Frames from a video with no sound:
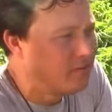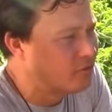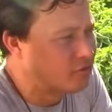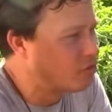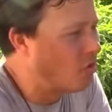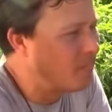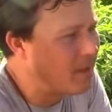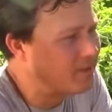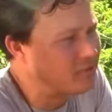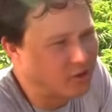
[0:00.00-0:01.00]
They're so
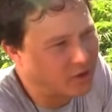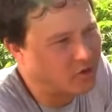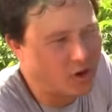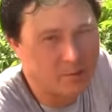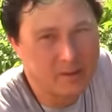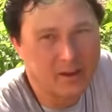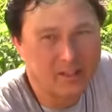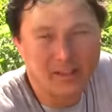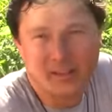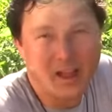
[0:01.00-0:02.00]
amazing, you got to try them. You got to
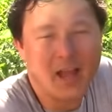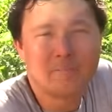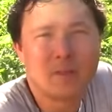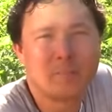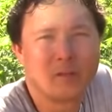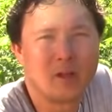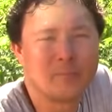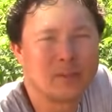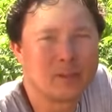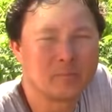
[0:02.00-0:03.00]
like hype people
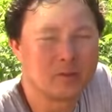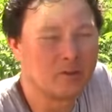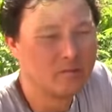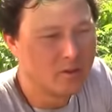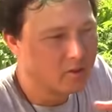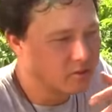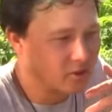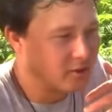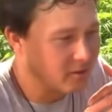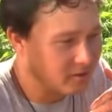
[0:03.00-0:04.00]
up and get them
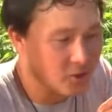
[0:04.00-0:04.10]
to